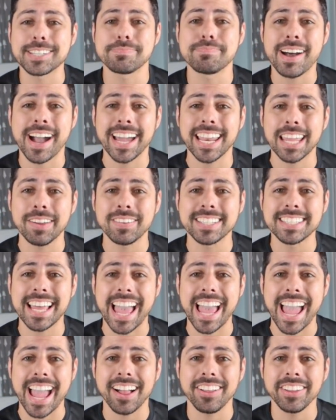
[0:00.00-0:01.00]
My name is
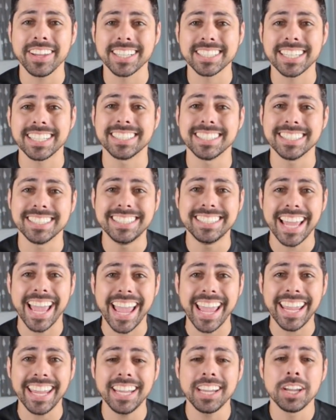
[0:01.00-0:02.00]
Alex, and
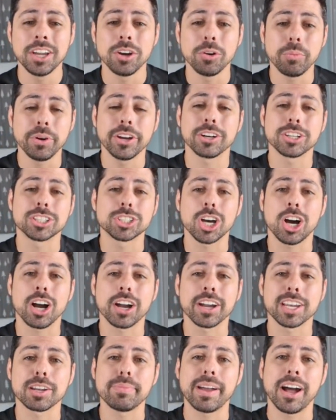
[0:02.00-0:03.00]
today we are
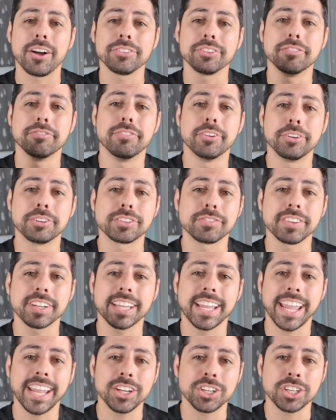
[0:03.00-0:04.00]
talking about
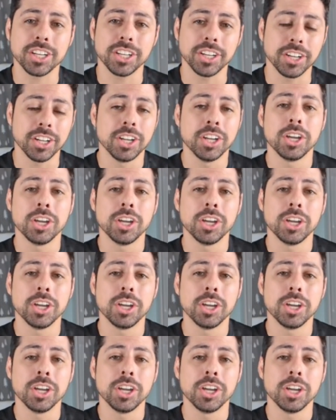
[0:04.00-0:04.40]
diversification.